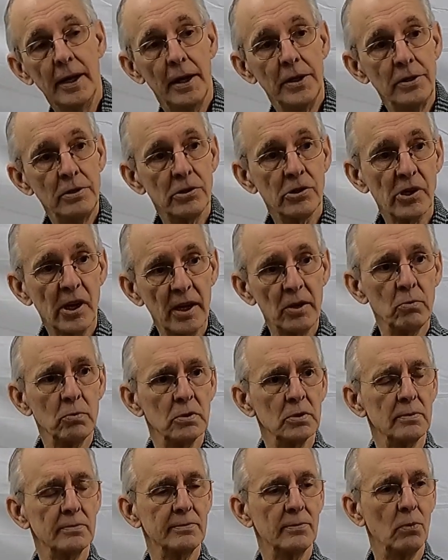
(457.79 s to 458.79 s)
And you say,
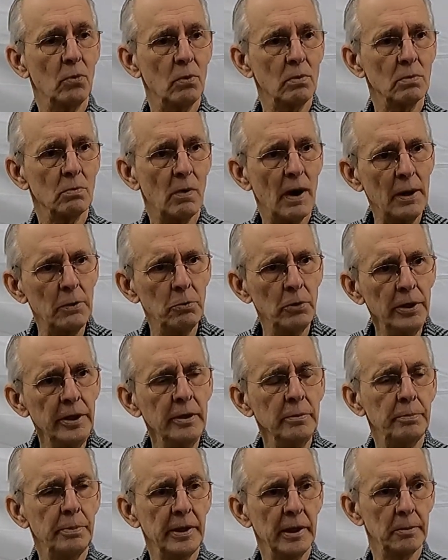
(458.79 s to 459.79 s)
well, why
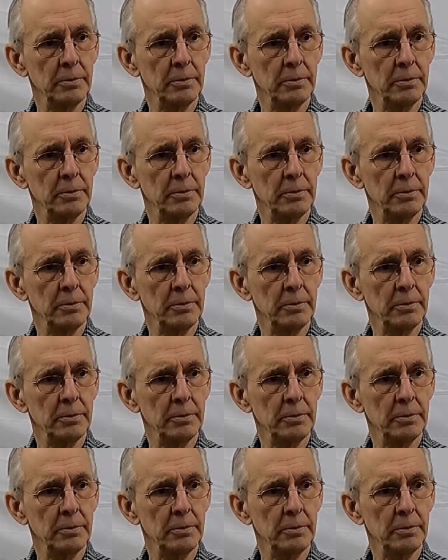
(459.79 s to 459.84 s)
wouldn't it be